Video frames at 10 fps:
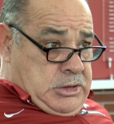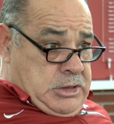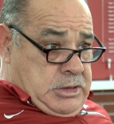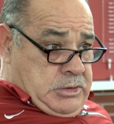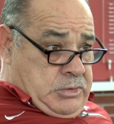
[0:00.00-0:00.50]

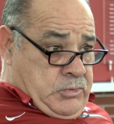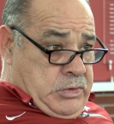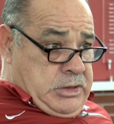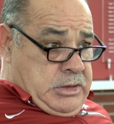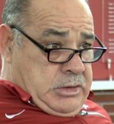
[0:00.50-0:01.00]
uh,
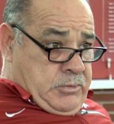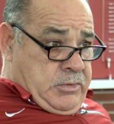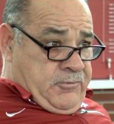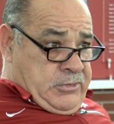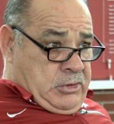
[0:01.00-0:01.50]
we uh,
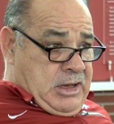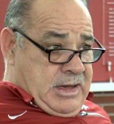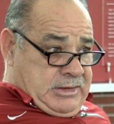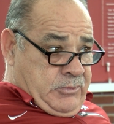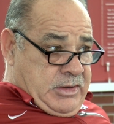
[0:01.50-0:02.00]
we feel
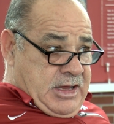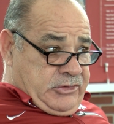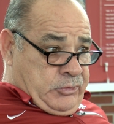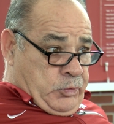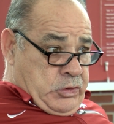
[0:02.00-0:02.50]
like that we
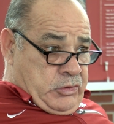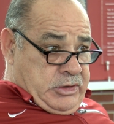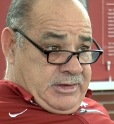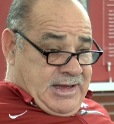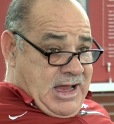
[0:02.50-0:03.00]
got some real
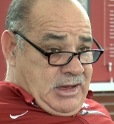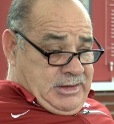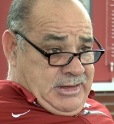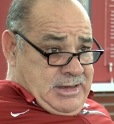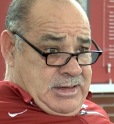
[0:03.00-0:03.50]
good talent.